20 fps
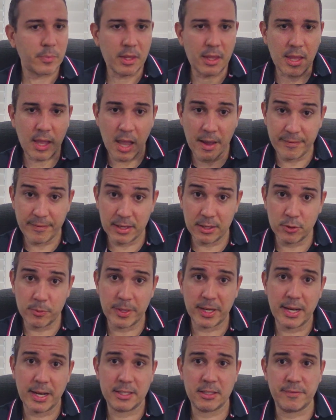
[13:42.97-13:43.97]
having a little
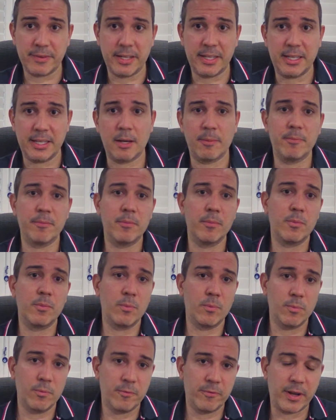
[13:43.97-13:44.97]
bit less of an income,
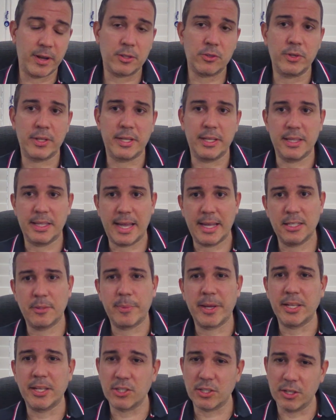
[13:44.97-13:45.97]
factoring in the age
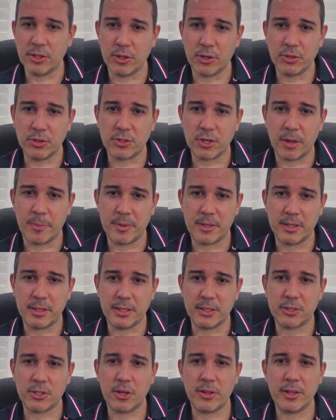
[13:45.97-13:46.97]
pension and those type of
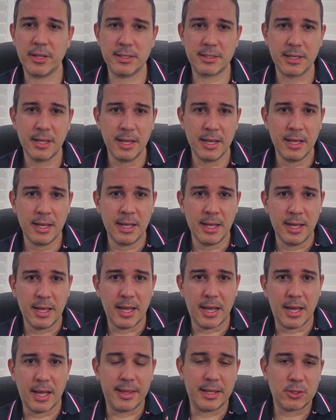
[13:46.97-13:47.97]
things. So there's
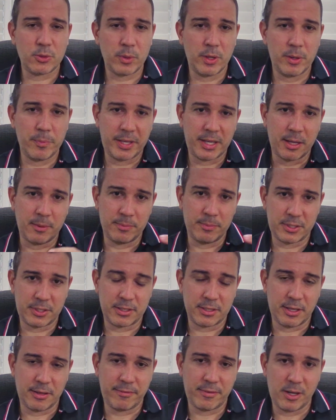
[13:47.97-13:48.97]
that's where it becomes
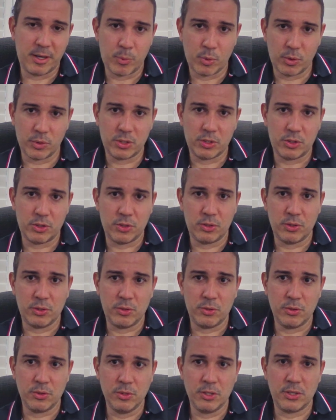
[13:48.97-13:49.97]
very important
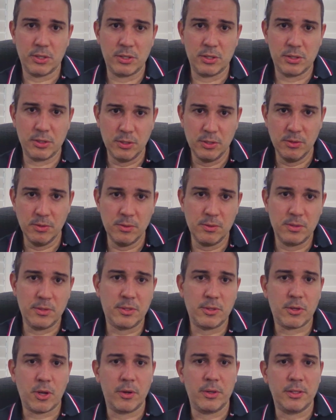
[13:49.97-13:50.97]
to
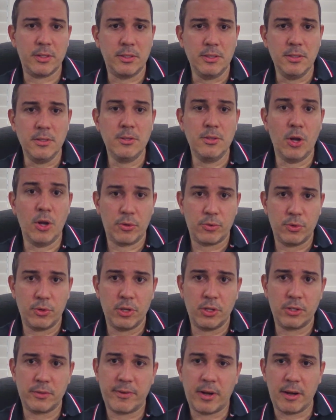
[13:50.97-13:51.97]
go through
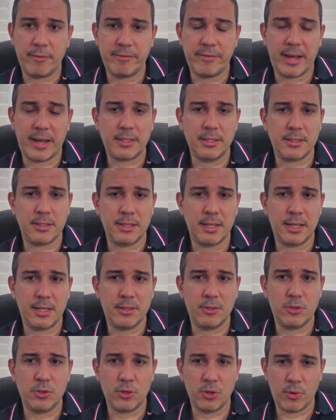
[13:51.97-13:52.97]
those 5 factors
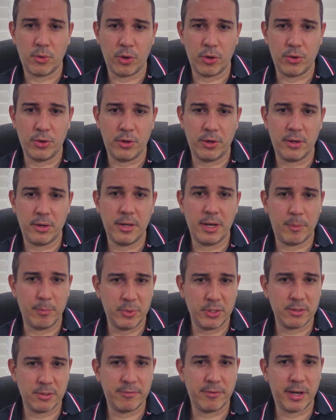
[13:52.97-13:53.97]
and do your own
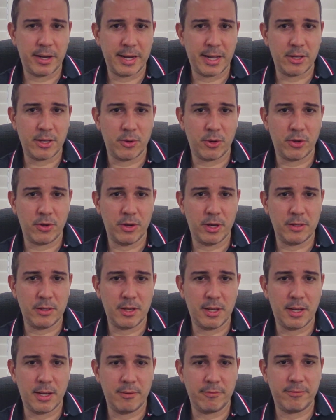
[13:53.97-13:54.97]
numbers and find out your own
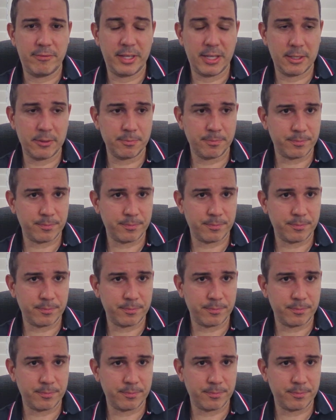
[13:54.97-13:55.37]
figure.